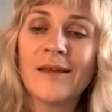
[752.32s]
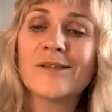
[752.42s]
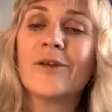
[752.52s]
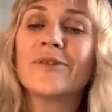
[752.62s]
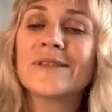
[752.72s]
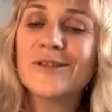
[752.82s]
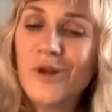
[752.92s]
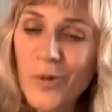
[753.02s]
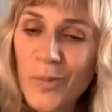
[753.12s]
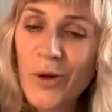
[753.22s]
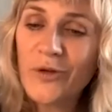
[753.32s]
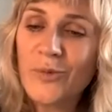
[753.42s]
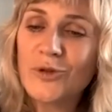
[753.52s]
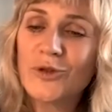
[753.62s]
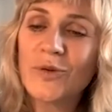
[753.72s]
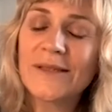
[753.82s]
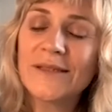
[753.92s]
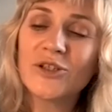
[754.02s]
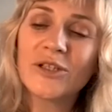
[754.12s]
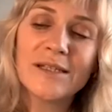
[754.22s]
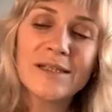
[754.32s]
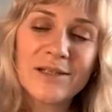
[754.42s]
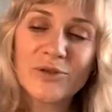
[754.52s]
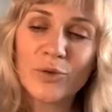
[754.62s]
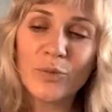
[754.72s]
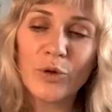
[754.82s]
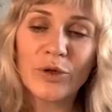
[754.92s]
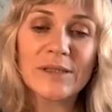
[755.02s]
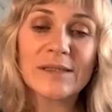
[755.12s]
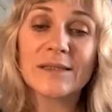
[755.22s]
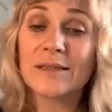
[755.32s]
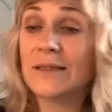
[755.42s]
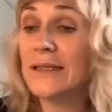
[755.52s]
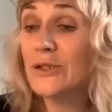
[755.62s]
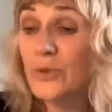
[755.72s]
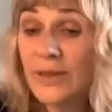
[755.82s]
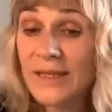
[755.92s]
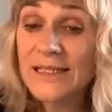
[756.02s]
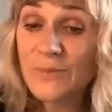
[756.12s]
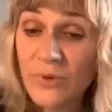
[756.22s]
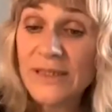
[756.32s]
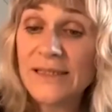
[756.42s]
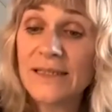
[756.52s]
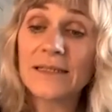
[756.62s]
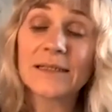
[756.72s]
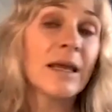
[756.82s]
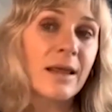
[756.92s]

So if it's not possible to transition industrial workers to these precincts,